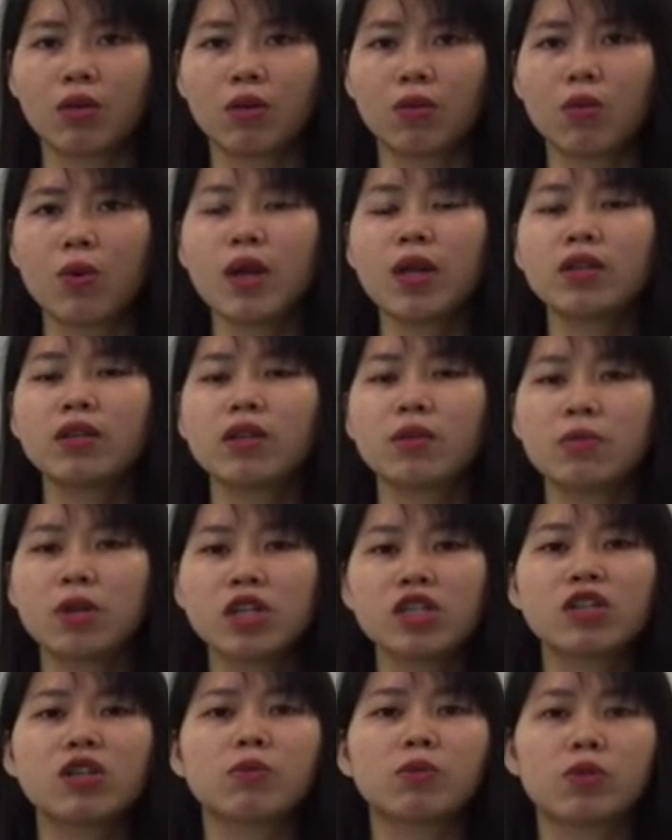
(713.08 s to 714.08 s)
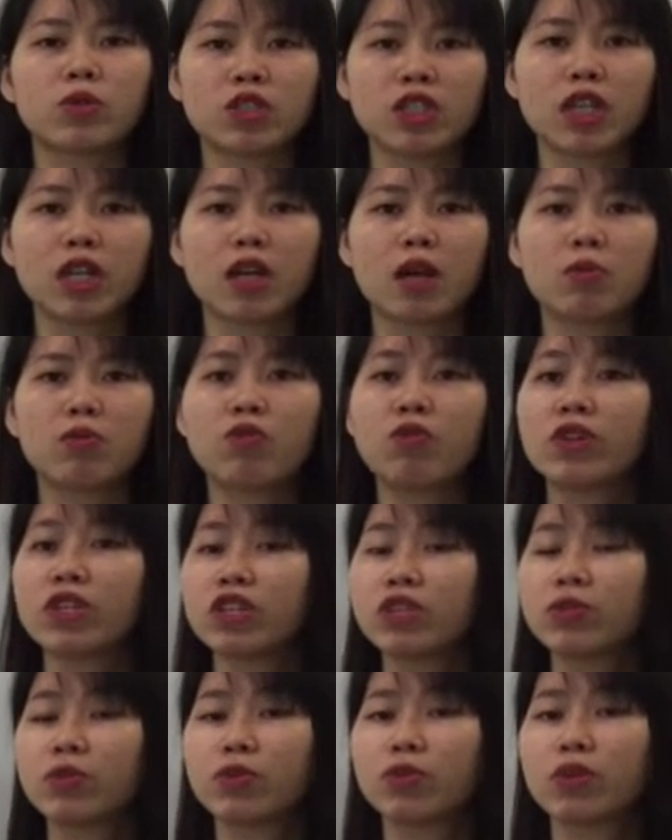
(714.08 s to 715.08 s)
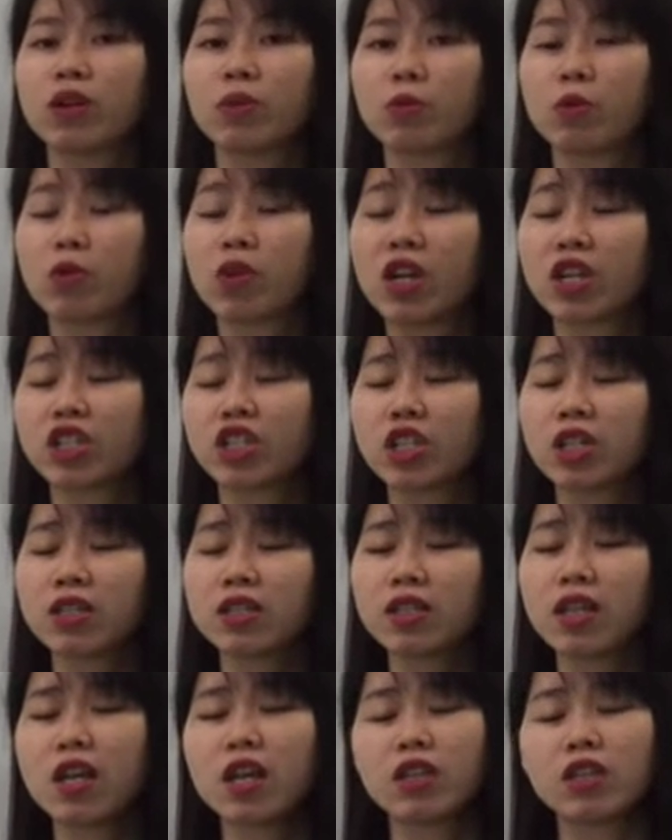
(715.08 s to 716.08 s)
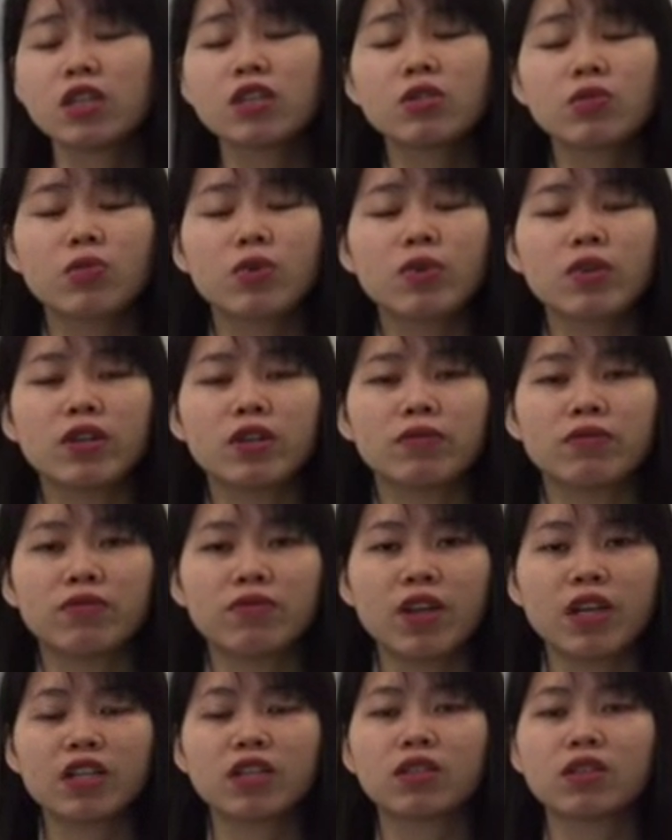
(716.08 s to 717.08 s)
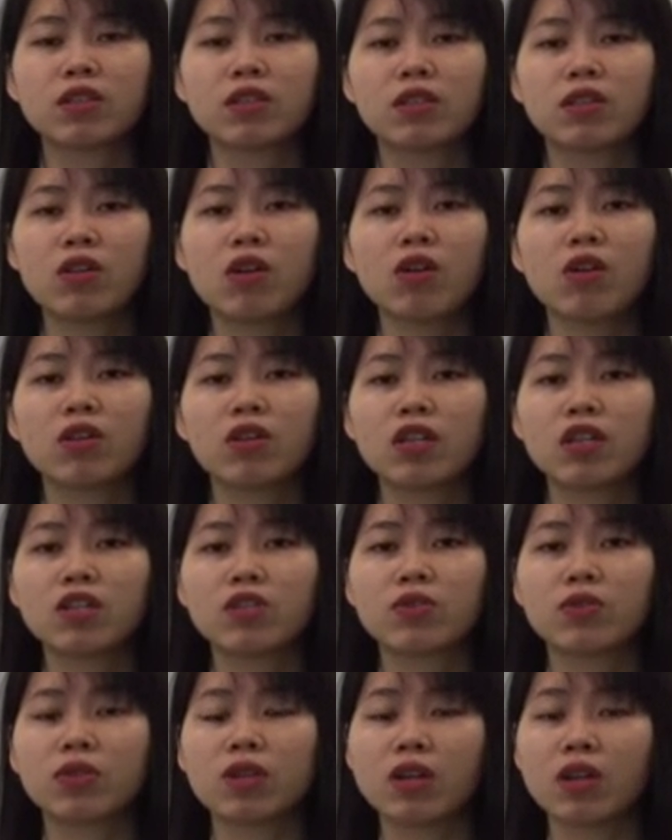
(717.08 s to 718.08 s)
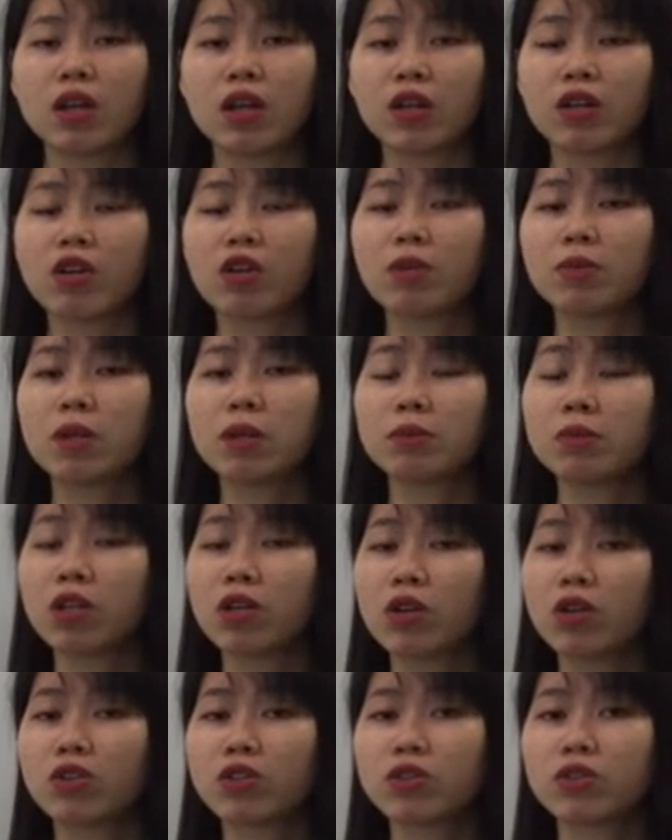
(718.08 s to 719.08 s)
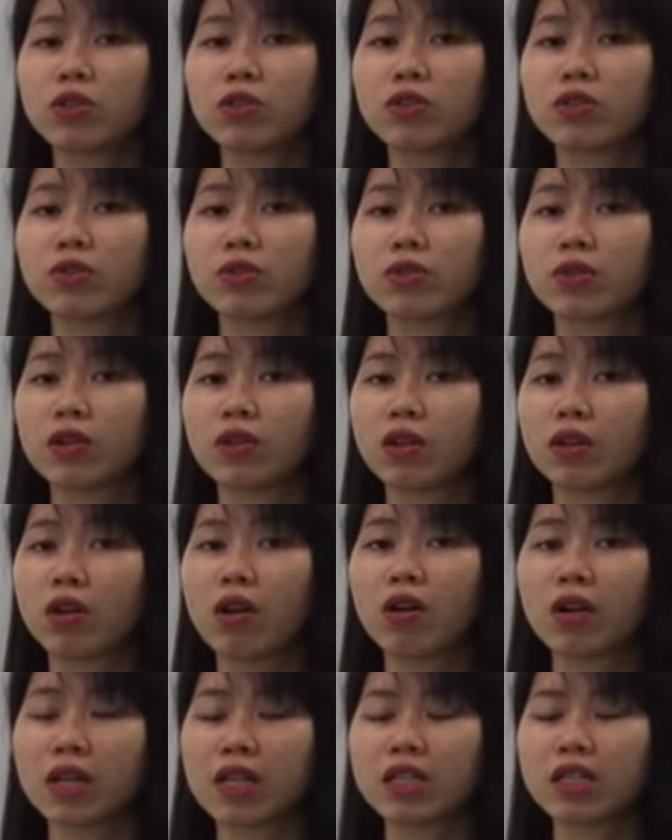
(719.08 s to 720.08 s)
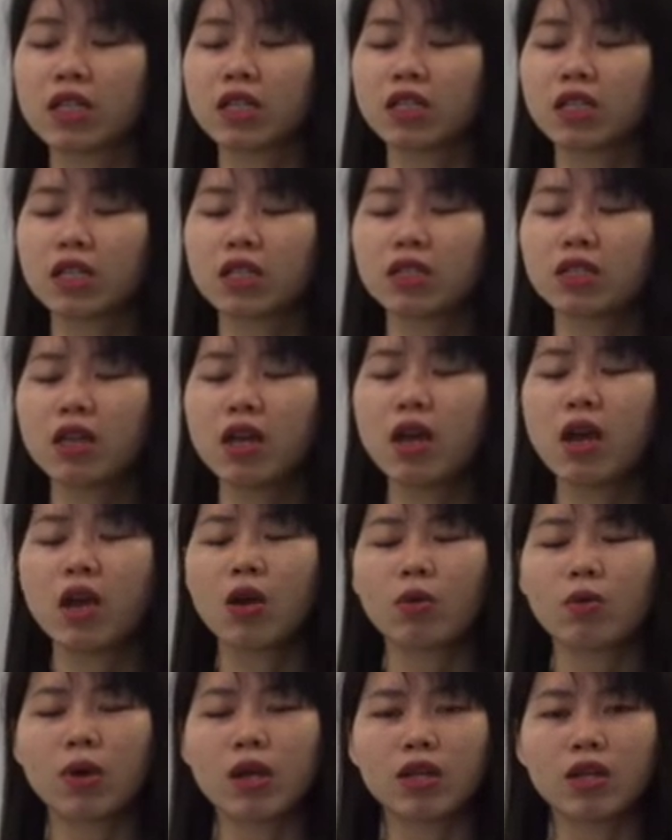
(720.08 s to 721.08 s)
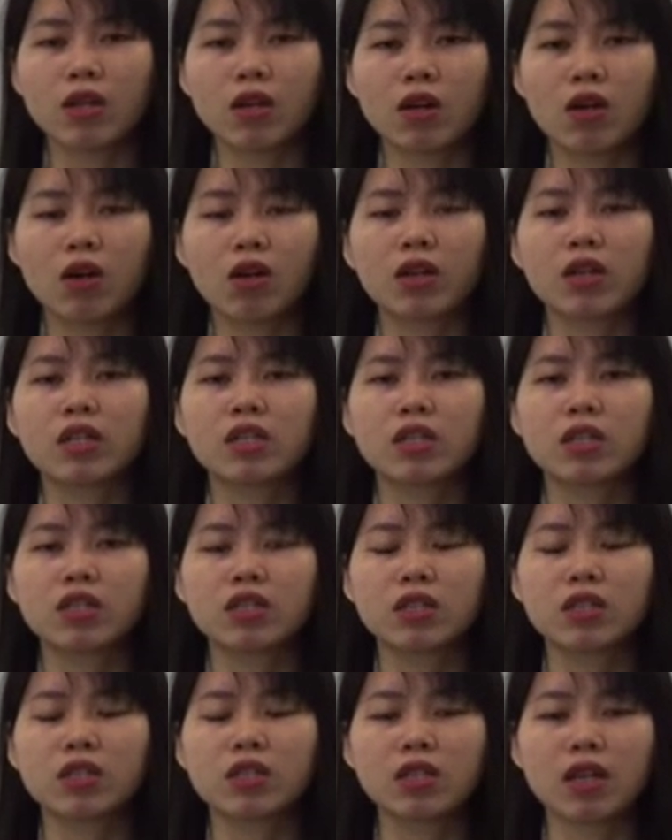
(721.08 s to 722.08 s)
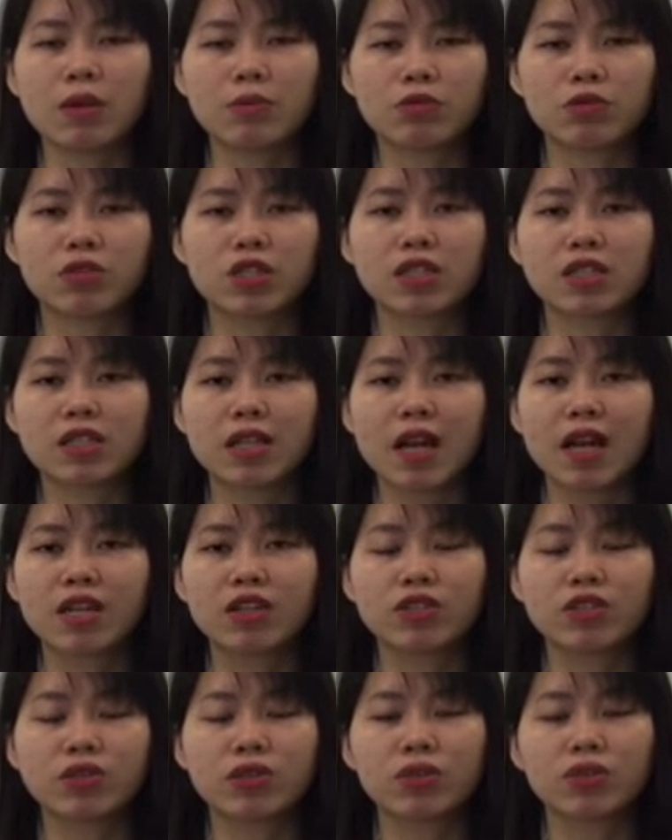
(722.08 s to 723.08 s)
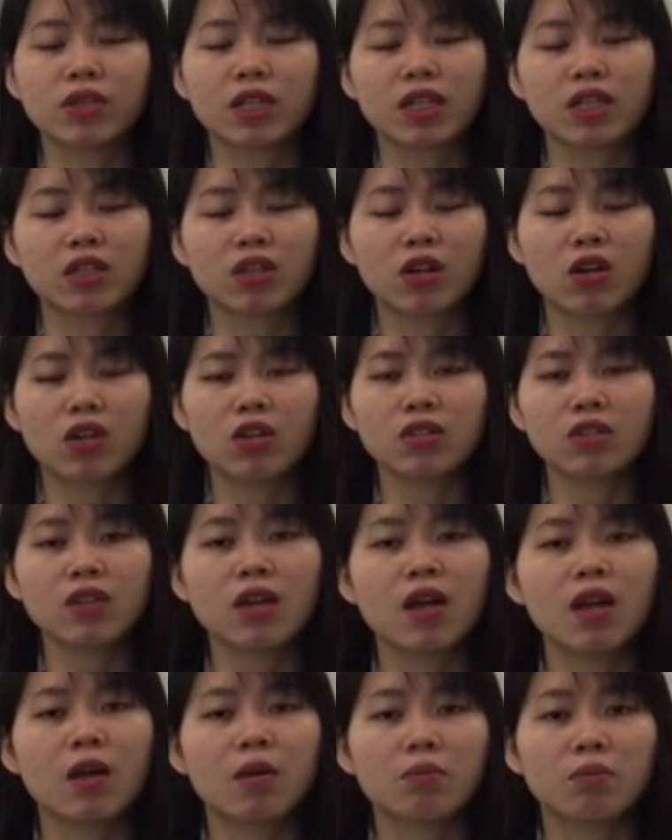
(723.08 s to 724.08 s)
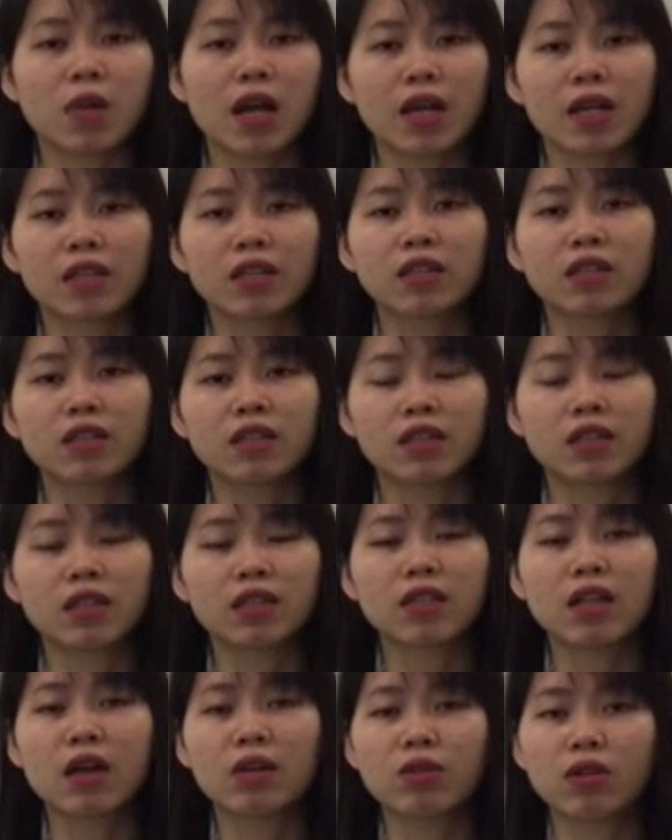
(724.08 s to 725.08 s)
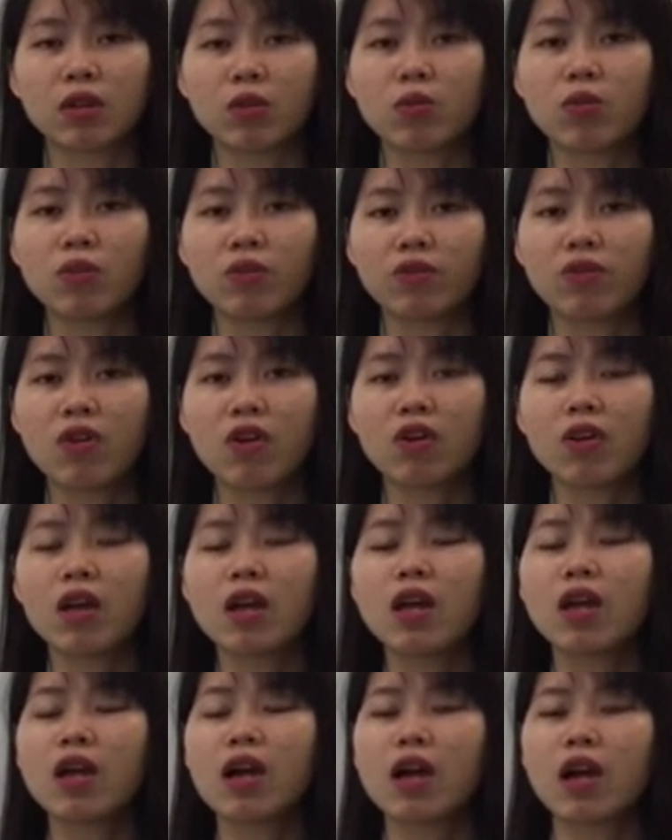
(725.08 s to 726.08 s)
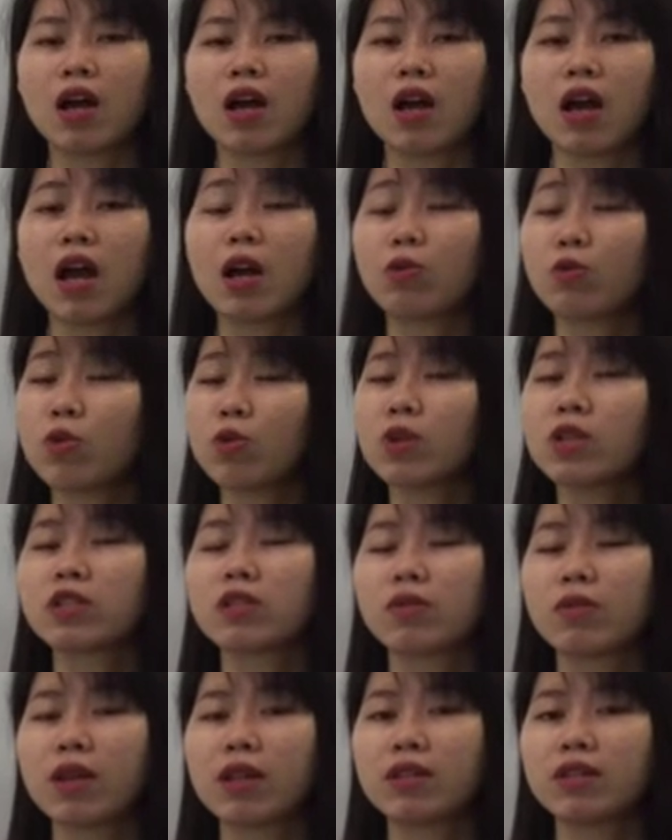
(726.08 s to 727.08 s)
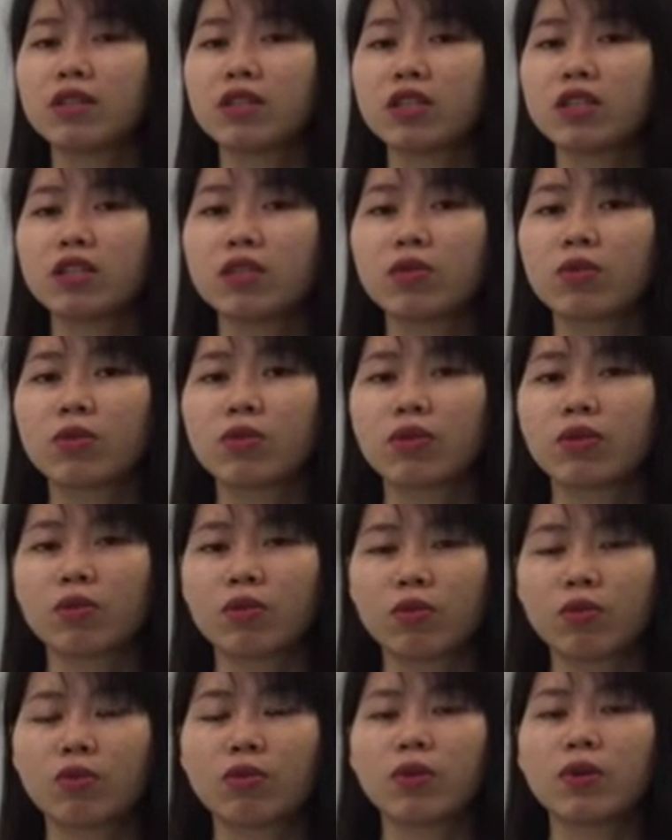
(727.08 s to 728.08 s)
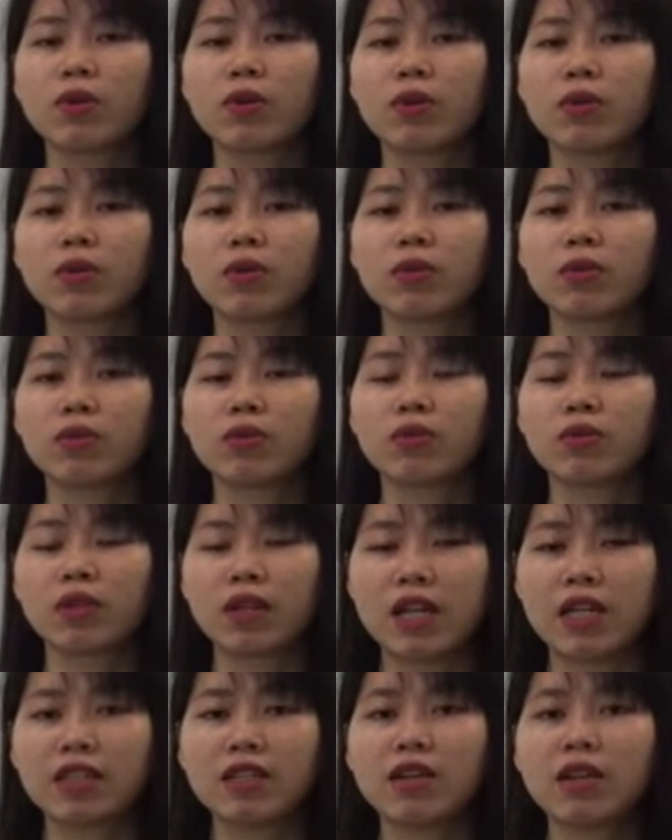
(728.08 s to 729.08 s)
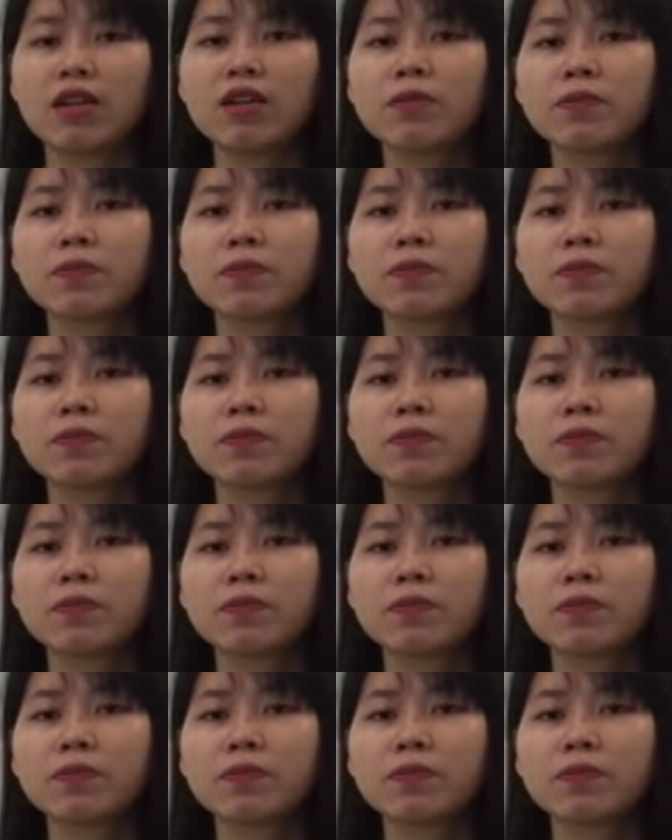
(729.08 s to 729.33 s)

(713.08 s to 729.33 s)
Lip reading: when the major projects are moving to the productions, this will affect not only to the economic but also to the organizations. When the organizations have to decide to cut costs by cut down the workforce, I will explain this later.